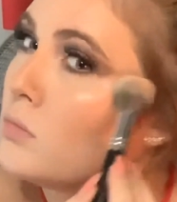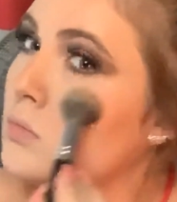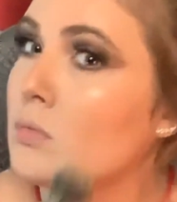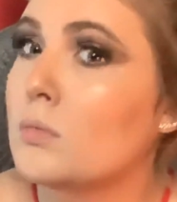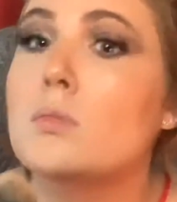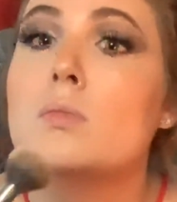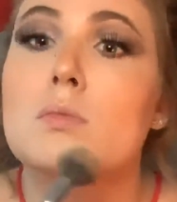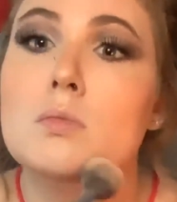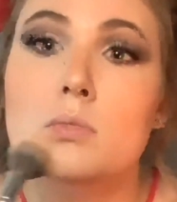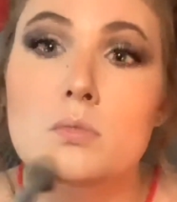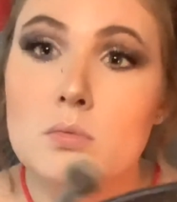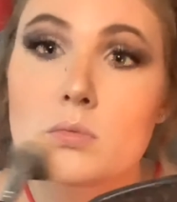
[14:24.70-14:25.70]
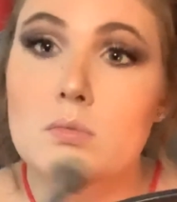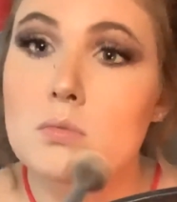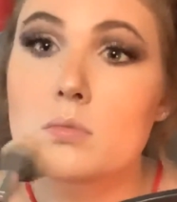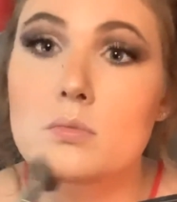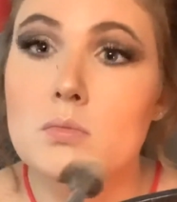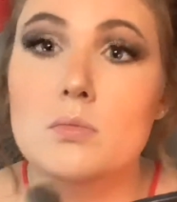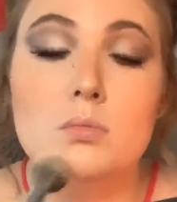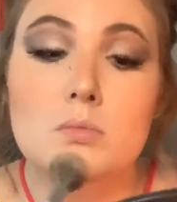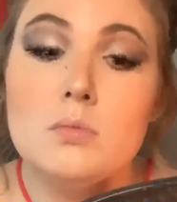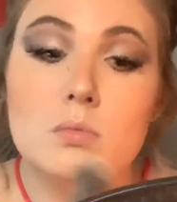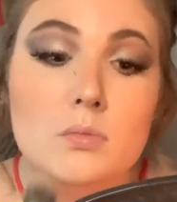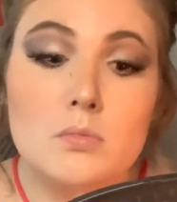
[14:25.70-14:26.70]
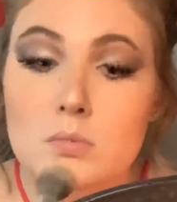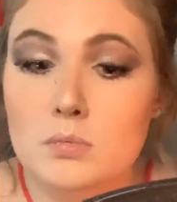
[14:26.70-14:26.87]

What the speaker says: Got to make sure it's glowing enough.